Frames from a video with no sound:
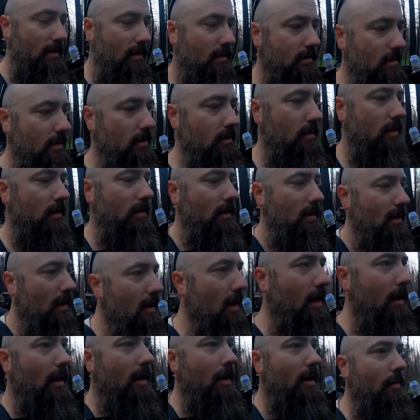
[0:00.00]
So
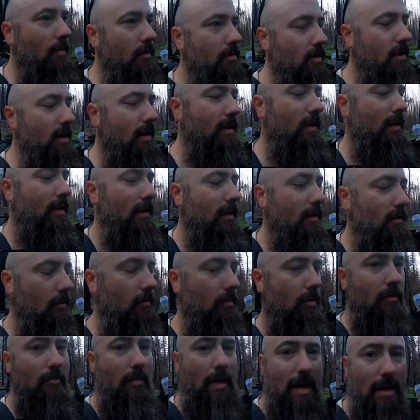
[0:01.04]
I'm trying to get some
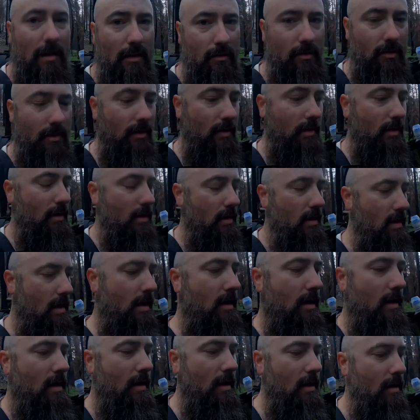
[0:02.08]
good miles in,
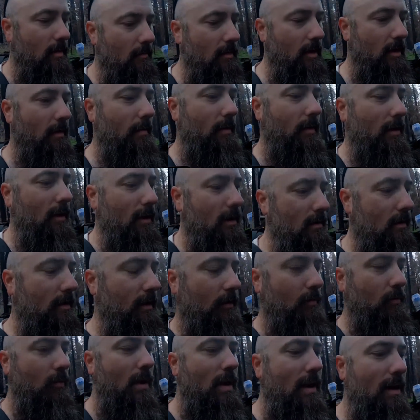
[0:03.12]
but I've got like
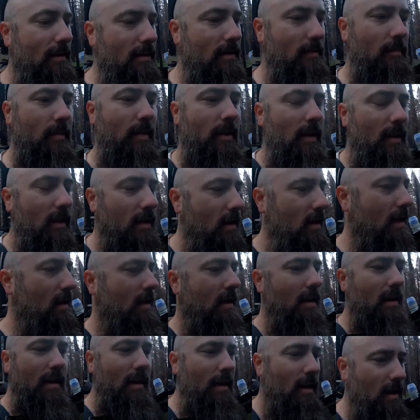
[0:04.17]
rocks in my
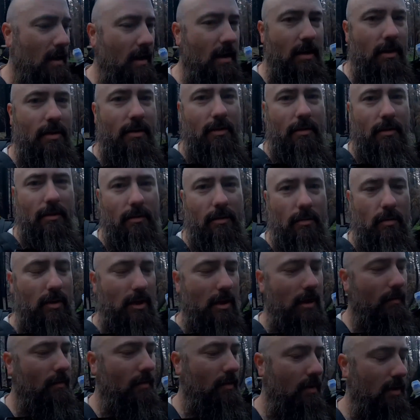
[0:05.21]
shoes or
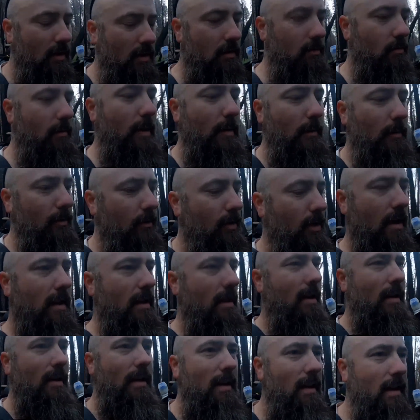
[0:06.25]
whatever, little pebbles.
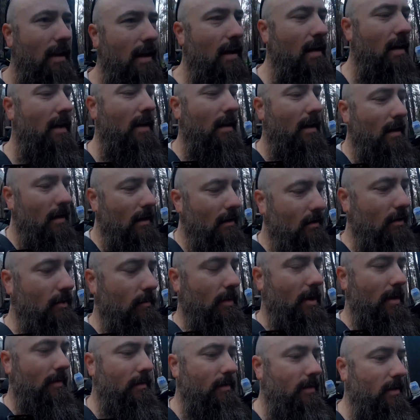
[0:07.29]
So I'm
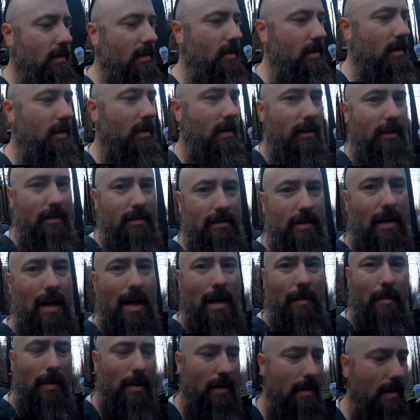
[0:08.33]
having to like stop